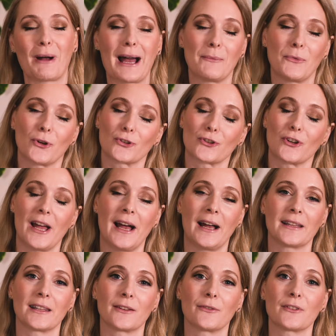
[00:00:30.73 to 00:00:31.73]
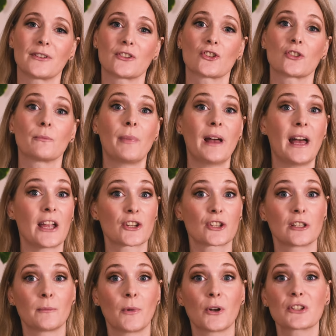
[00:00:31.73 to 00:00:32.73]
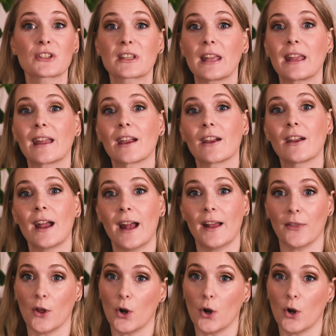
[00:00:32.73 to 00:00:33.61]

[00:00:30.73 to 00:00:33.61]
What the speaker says: I'm Dr. Anne, the physician passionate about skincare and